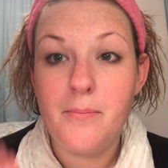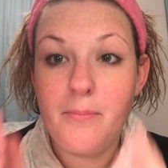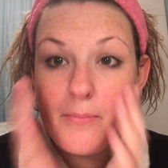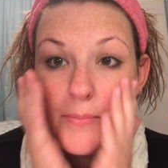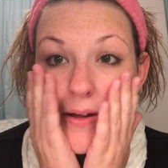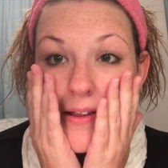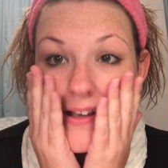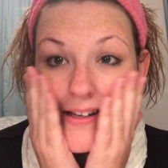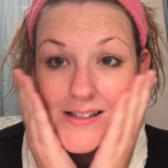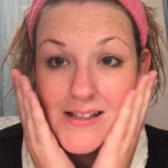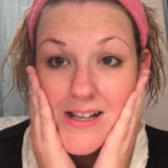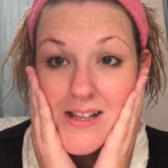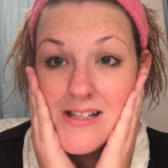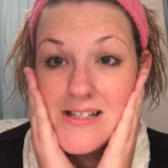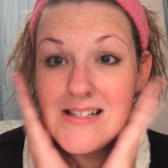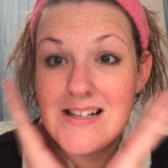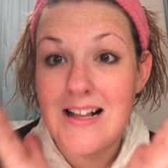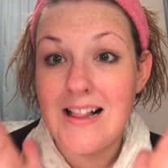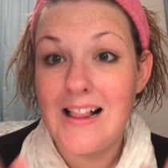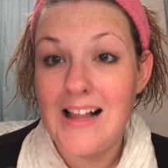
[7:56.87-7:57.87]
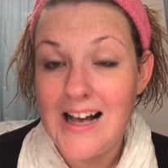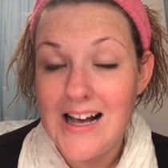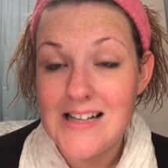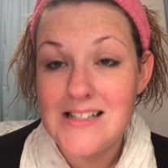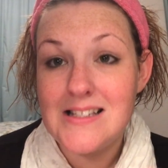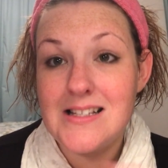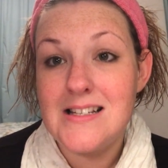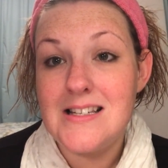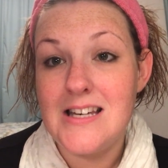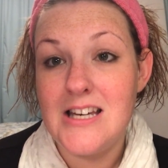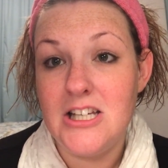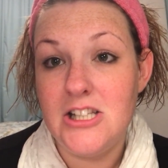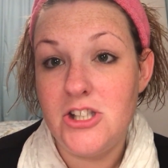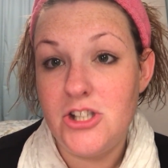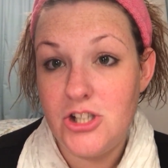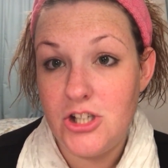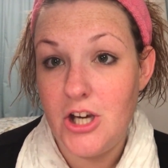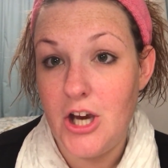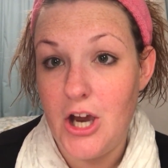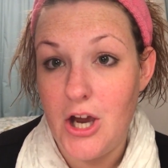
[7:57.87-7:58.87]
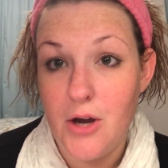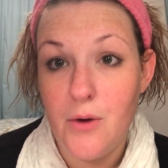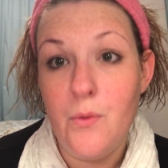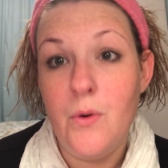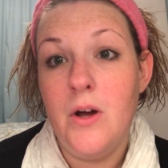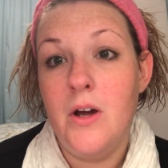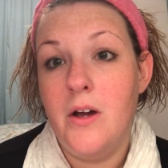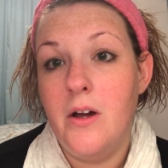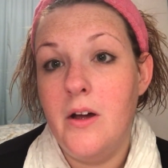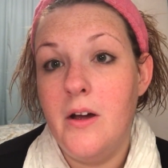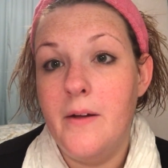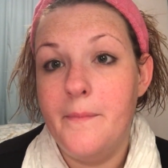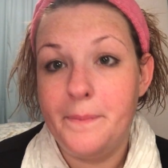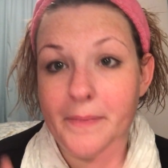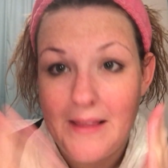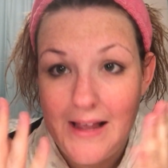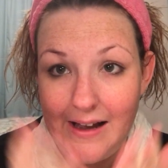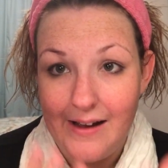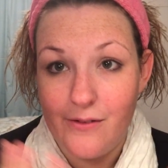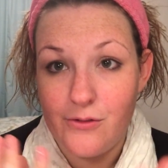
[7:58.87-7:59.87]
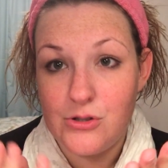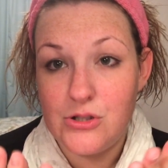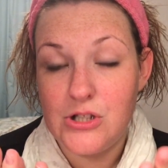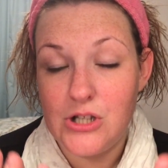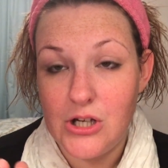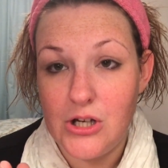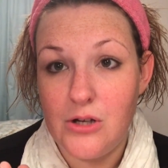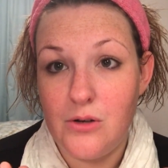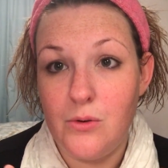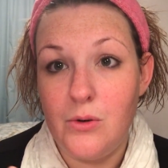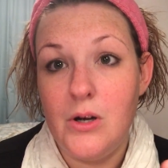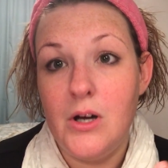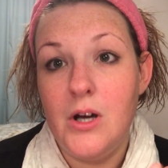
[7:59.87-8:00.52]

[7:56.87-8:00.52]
But at the end of the day, this is a class to teach you how to